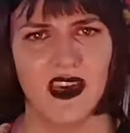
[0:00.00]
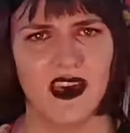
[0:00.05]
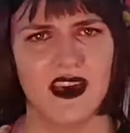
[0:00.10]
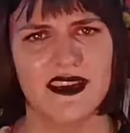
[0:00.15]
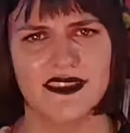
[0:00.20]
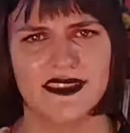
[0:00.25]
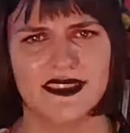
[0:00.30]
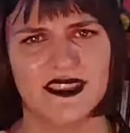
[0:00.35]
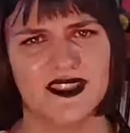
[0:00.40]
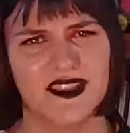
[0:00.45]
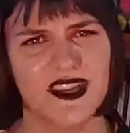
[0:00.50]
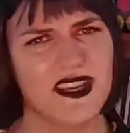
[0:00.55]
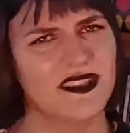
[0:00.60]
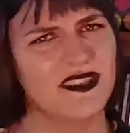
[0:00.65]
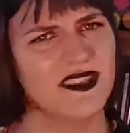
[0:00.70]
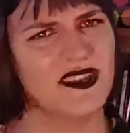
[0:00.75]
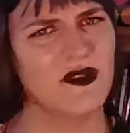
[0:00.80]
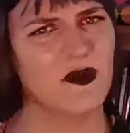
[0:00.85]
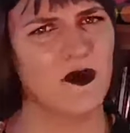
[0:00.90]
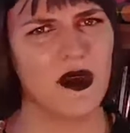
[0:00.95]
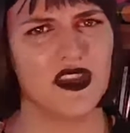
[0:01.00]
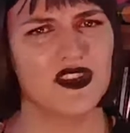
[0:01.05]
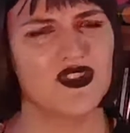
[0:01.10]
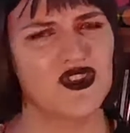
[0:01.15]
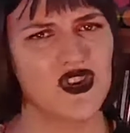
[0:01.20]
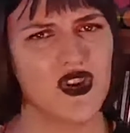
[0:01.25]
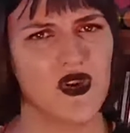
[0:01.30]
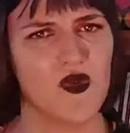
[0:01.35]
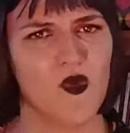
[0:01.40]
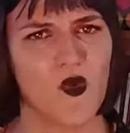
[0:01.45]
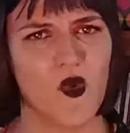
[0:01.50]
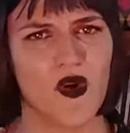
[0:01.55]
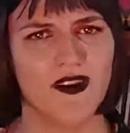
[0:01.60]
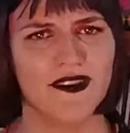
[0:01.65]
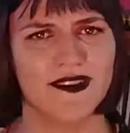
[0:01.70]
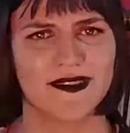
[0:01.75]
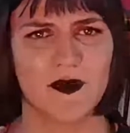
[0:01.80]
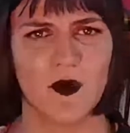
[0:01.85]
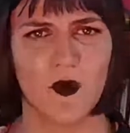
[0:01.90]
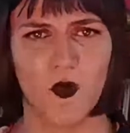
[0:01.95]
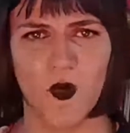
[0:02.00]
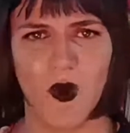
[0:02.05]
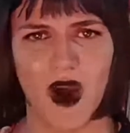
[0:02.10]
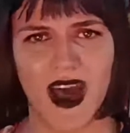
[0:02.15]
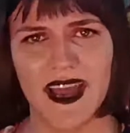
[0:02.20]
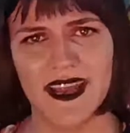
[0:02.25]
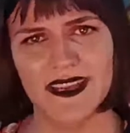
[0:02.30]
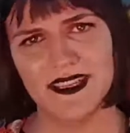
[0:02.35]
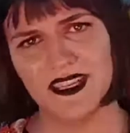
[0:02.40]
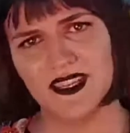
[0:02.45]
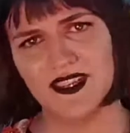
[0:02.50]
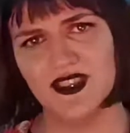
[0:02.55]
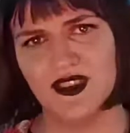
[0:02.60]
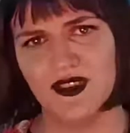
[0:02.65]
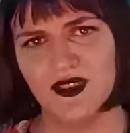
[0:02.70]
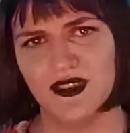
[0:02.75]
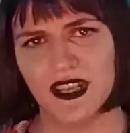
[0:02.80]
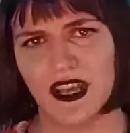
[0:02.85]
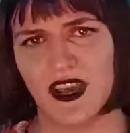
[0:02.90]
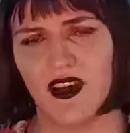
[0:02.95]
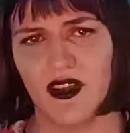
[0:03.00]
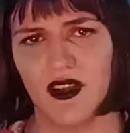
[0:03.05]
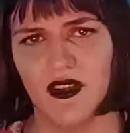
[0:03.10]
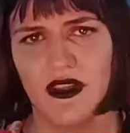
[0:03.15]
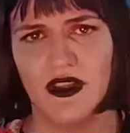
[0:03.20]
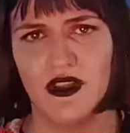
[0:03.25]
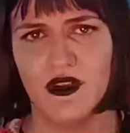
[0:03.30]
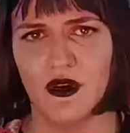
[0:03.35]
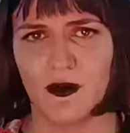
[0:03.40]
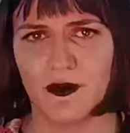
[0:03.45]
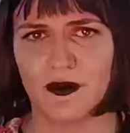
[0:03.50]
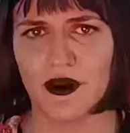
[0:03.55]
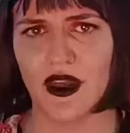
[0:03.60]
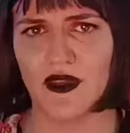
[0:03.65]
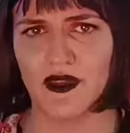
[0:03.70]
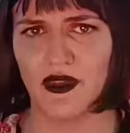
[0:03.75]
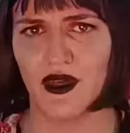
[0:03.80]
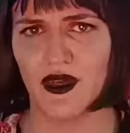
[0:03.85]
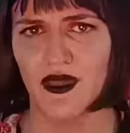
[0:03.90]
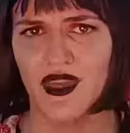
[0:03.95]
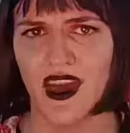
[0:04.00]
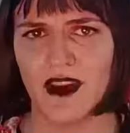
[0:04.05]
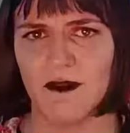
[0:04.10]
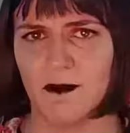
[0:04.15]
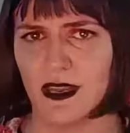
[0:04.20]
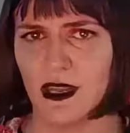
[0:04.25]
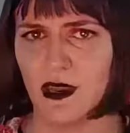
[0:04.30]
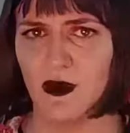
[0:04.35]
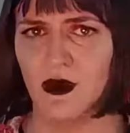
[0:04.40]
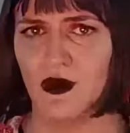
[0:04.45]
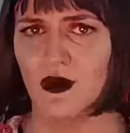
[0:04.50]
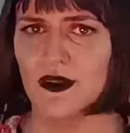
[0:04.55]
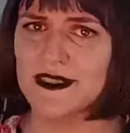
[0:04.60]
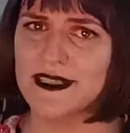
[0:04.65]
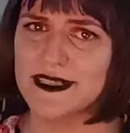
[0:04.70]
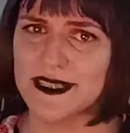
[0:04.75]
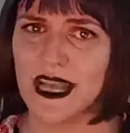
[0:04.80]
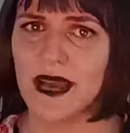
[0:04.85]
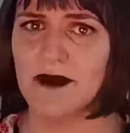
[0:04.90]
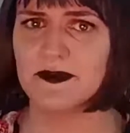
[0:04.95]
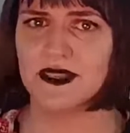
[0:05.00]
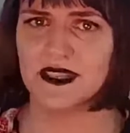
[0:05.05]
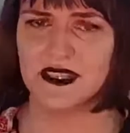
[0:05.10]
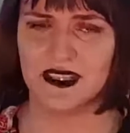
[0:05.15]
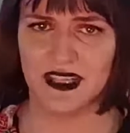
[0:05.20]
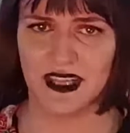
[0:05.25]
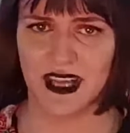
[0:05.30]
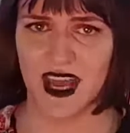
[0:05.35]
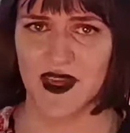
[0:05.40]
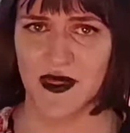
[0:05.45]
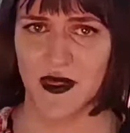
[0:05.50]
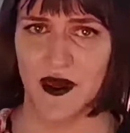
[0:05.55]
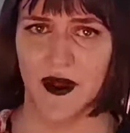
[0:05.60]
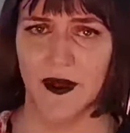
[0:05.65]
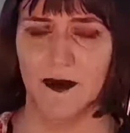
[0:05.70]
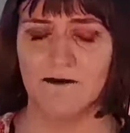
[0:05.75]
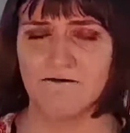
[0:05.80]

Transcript: A suggested question was, why didn't you tell your brother that we all slept together?